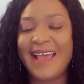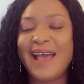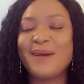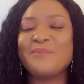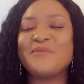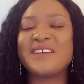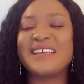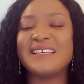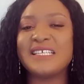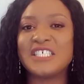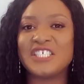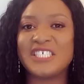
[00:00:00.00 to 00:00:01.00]
I'm bringing
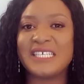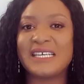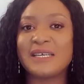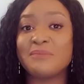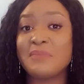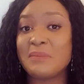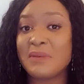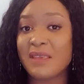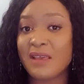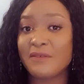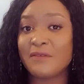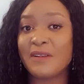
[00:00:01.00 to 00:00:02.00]
this chick, baby
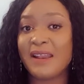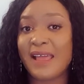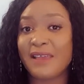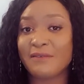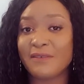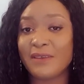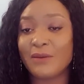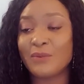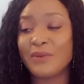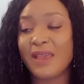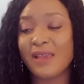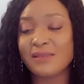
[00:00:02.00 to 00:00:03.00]
girl for life.
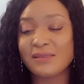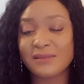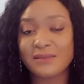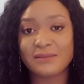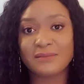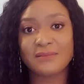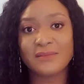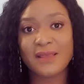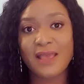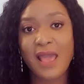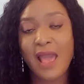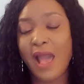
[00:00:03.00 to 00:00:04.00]
Oh, yes.
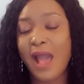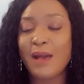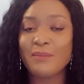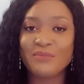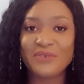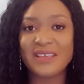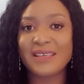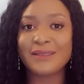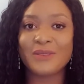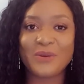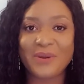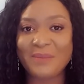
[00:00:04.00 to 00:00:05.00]
I'm
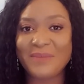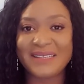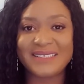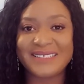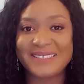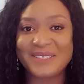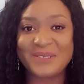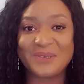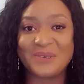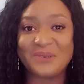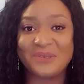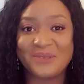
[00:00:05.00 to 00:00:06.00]
bringing Dora Martins to
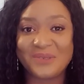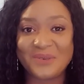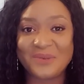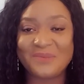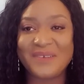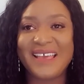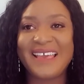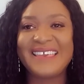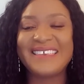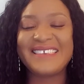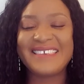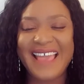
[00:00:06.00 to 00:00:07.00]
YouTube.
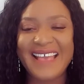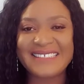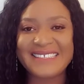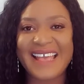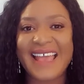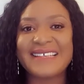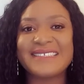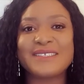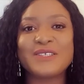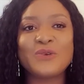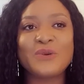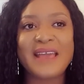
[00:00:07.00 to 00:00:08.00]
Yes,
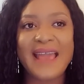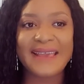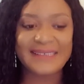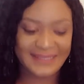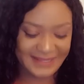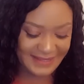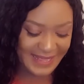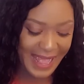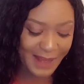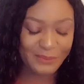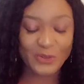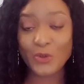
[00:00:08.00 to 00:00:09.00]
guys. You guys,
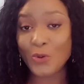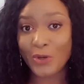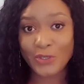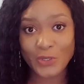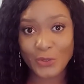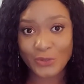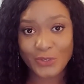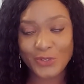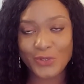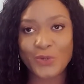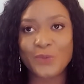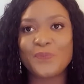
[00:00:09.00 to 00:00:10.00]
I'm new on
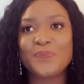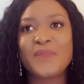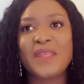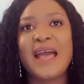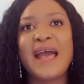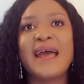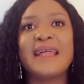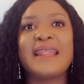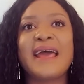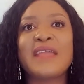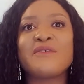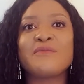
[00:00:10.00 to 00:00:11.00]
YouTube.
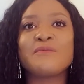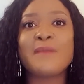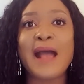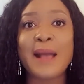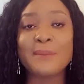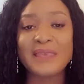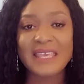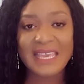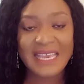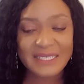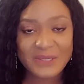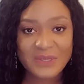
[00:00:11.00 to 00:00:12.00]
And I'm
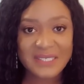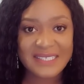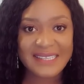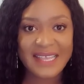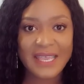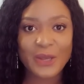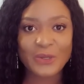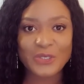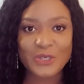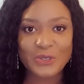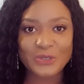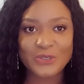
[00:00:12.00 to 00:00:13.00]
here to stay on
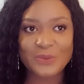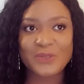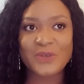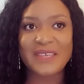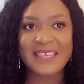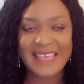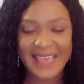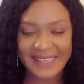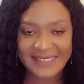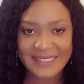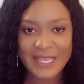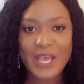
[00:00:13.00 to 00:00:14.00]
YouTube. So,
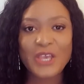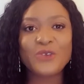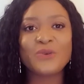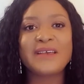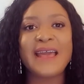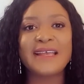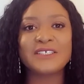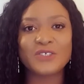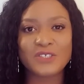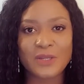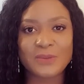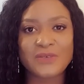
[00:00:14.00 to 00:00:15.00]
yes. You guys
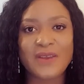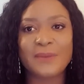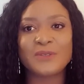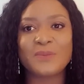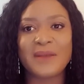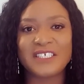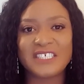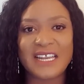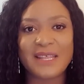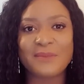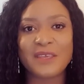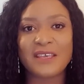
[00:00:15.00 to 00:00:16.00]
should subscribe to my
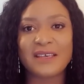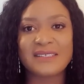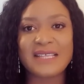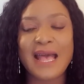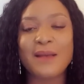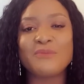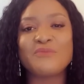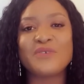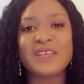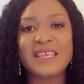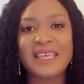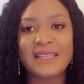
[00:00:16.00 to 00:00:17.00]
channel because I'm
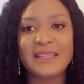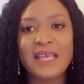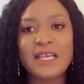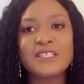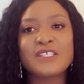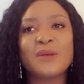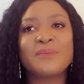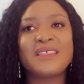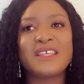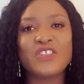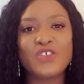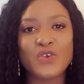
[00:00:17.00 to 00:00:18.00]
bringing
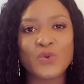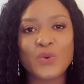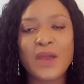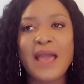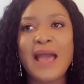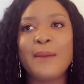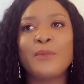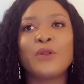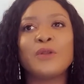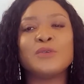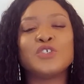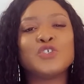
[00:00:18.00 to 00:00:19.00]
something new. I'm
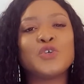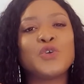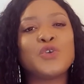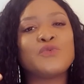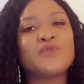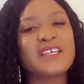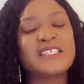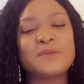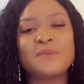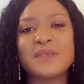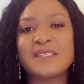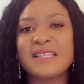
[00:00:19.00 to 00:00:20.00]
going to be showing you
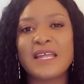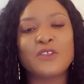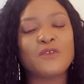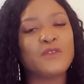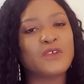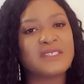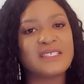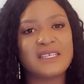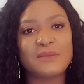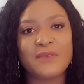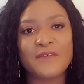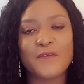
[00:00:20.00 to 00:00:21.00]
recipes that you've not
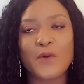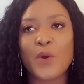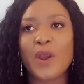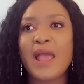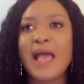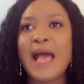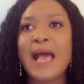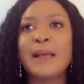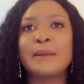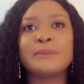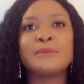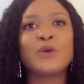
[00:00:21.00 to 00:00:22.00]
seen before.
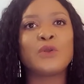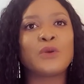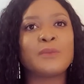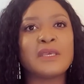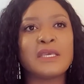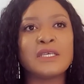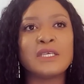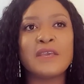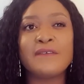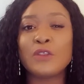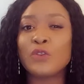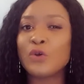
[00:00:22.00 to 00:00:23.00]
I'm going to be,
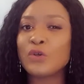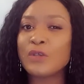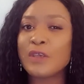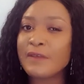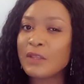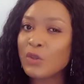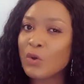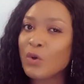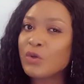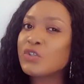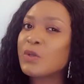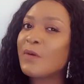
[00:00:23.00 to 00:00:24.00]
even
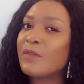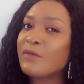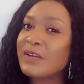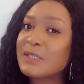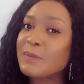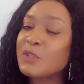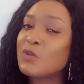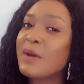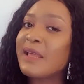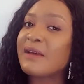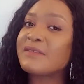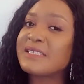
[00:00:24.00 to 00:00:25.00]
though some of the recipes you
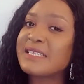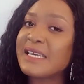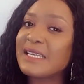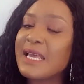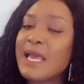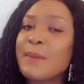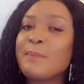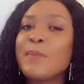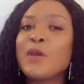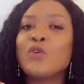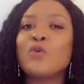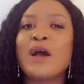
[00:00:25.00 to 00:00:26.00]
might have seen,
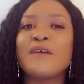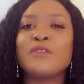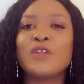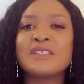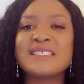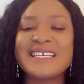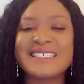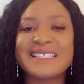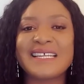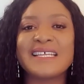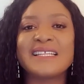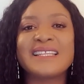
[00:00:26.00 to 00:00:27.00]
but you have not
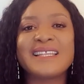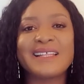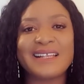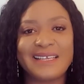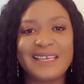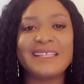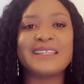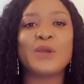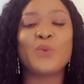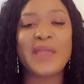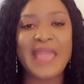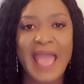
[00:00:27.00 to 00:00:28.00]
tasted it
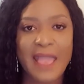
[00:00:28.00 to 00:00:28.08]
the way